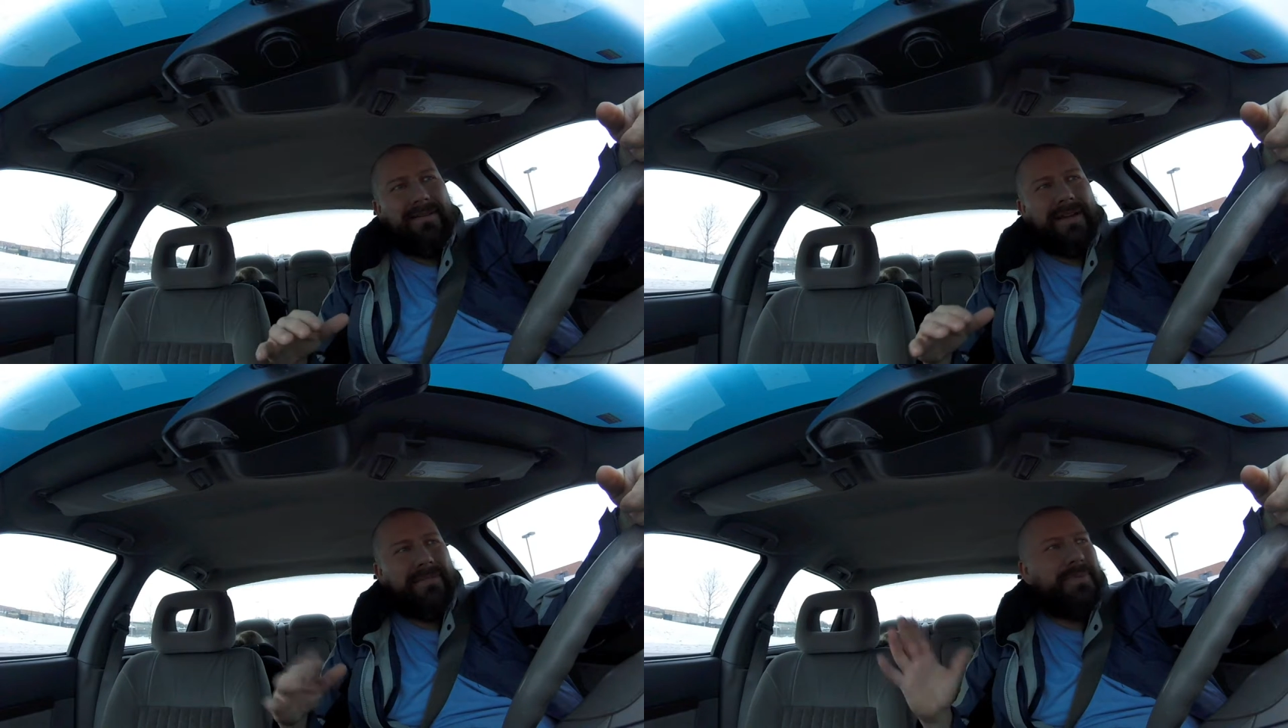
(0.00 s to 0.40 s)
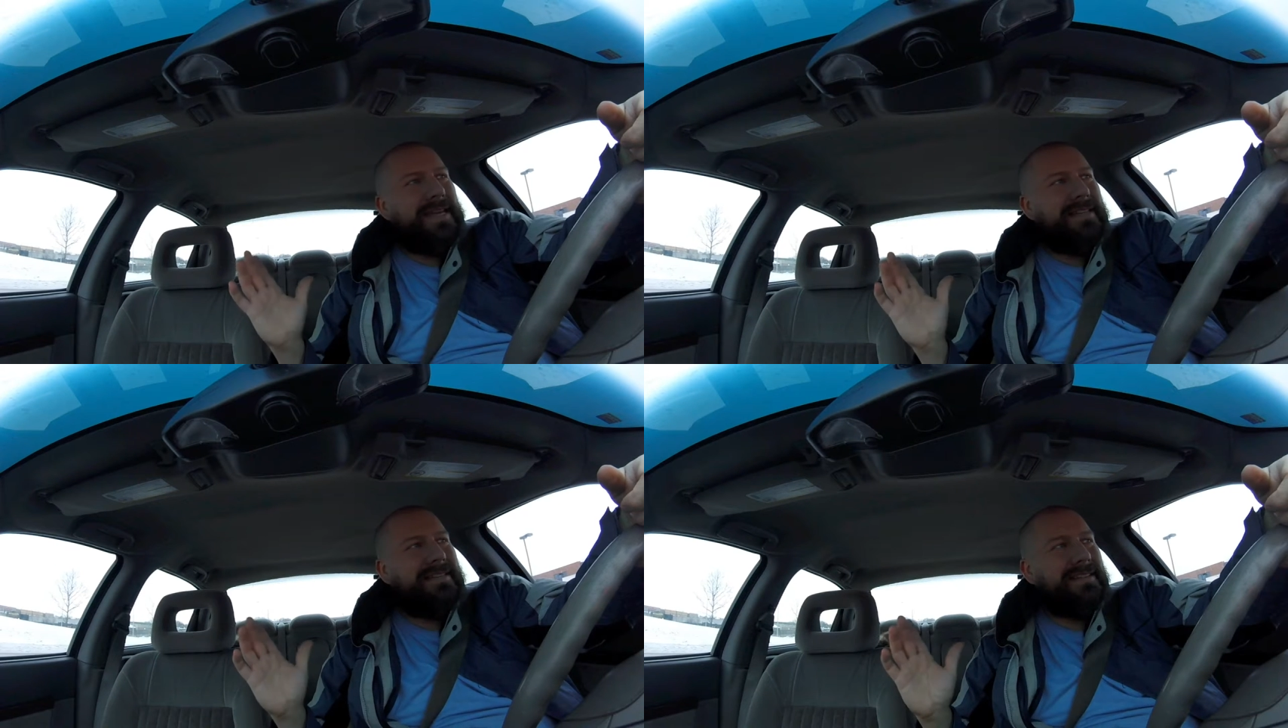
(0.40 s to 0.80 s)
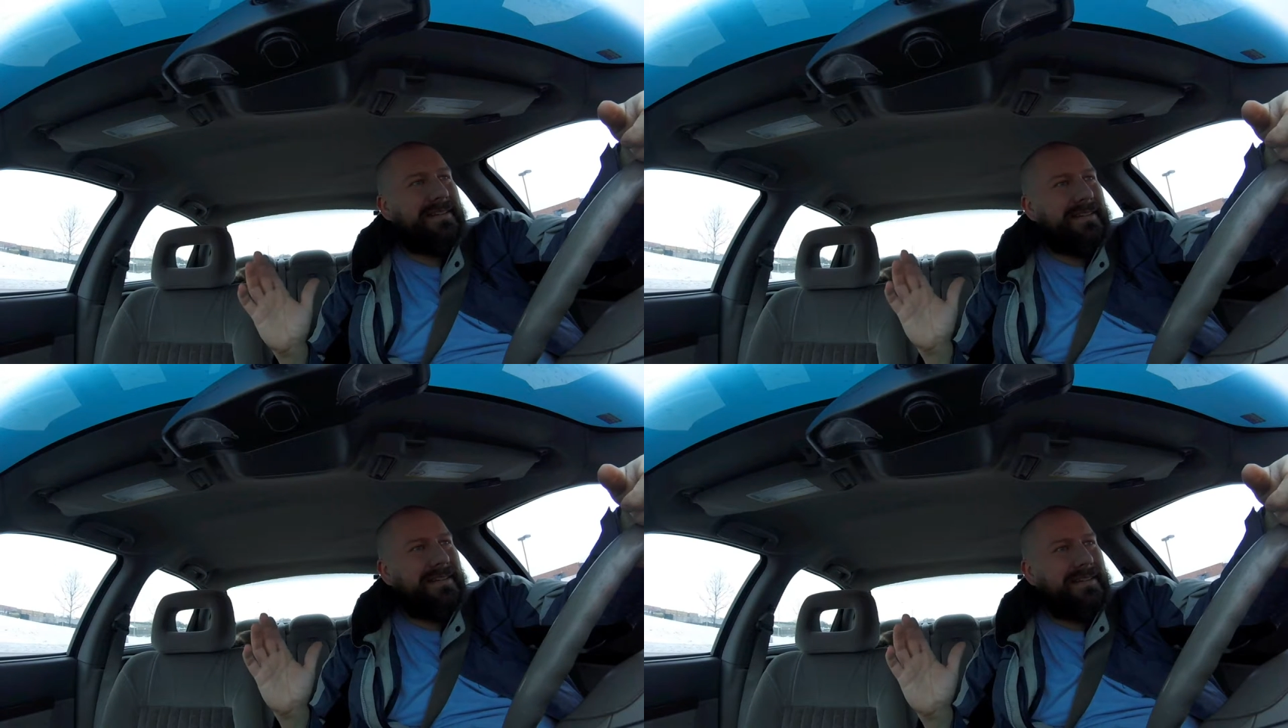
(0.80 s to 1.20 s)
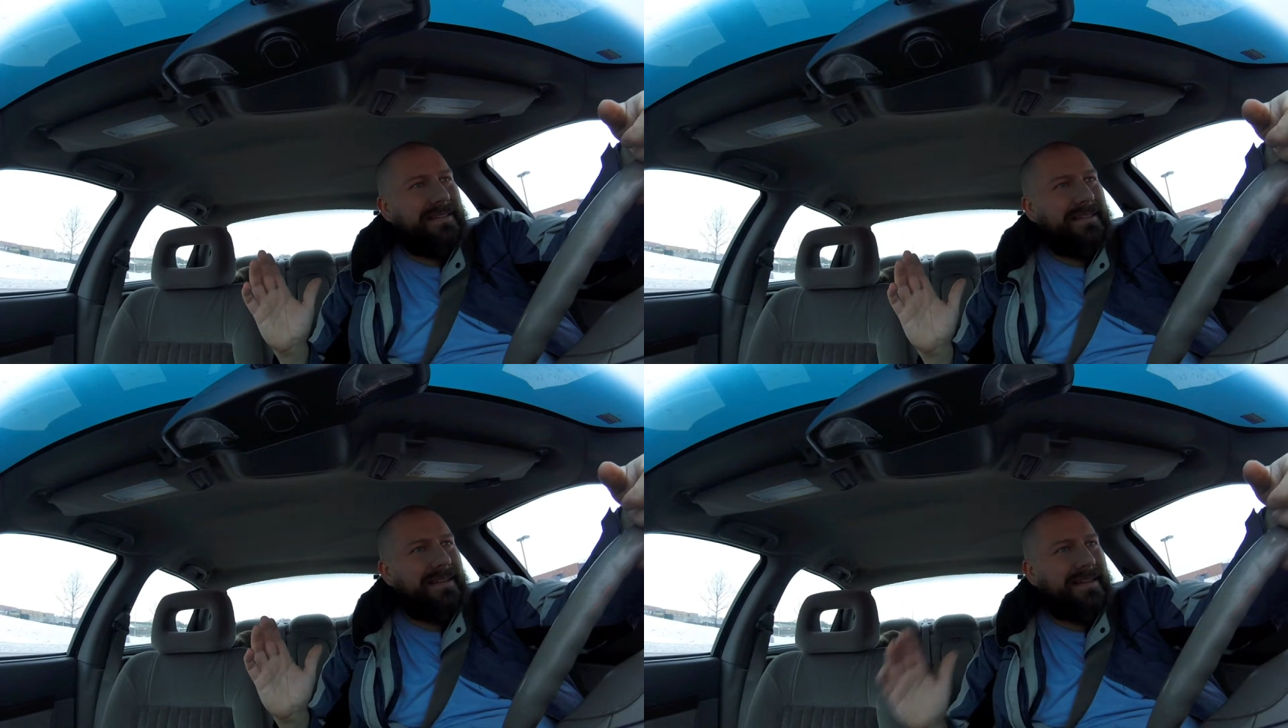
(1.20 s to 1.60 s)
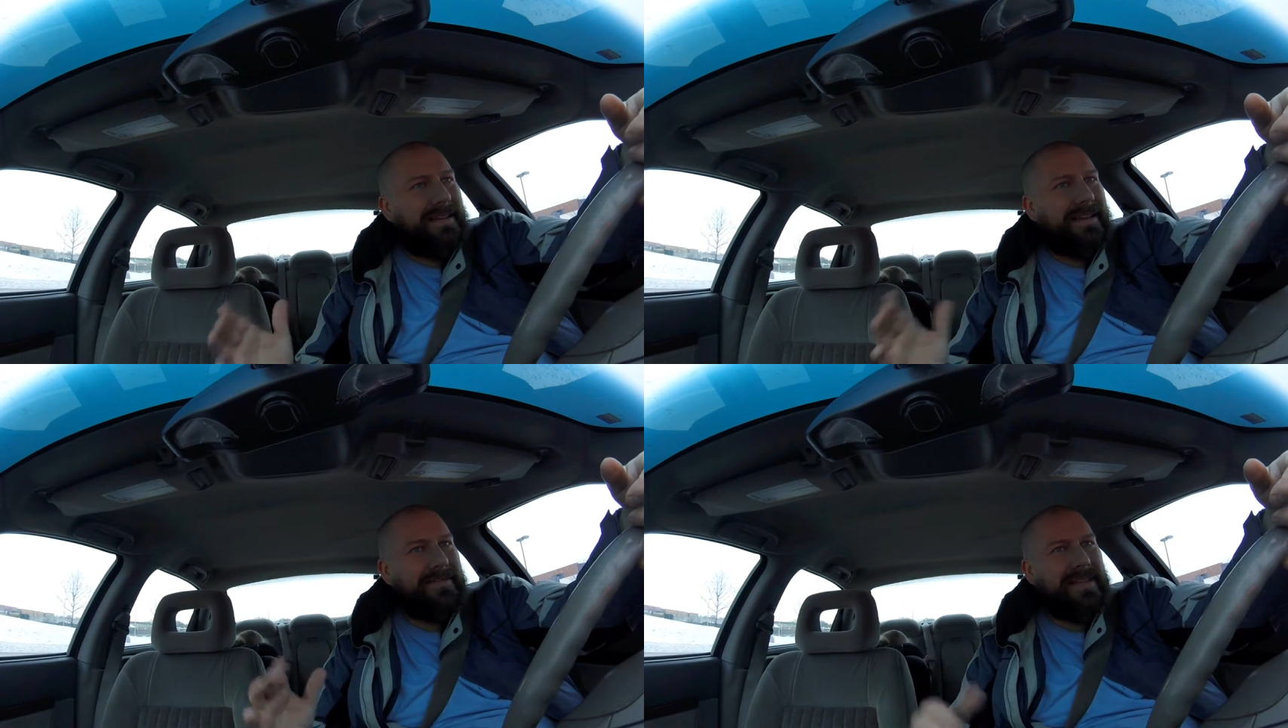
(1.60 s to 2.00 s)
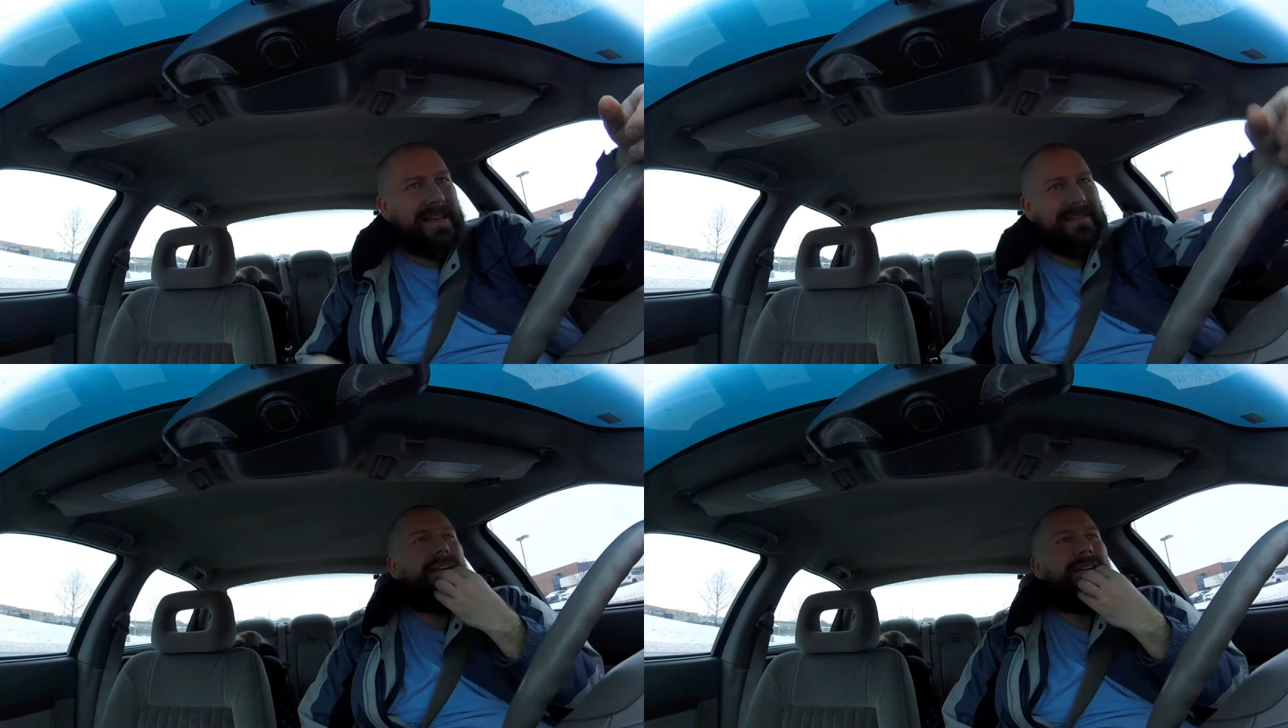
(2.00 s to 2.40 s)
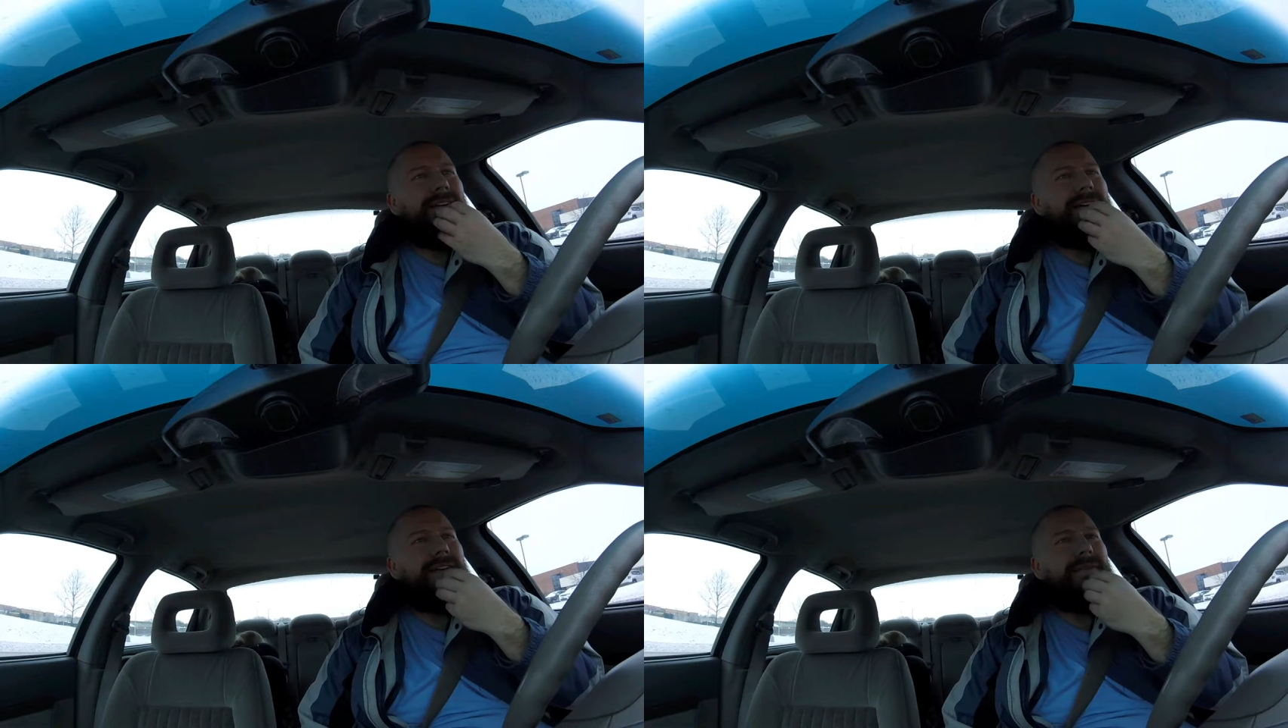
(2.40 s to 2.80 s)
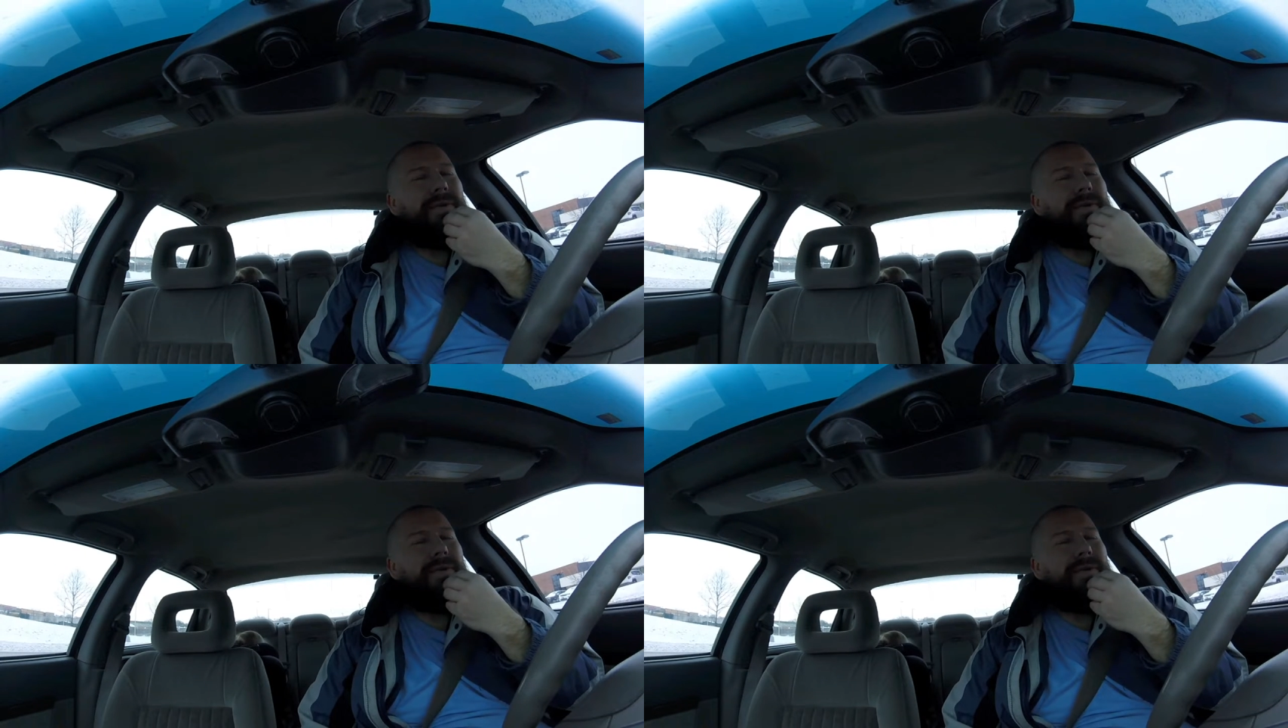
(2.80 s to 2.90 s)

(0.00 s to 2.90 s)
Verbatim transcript: We had pizza. We gave Taya some pizza.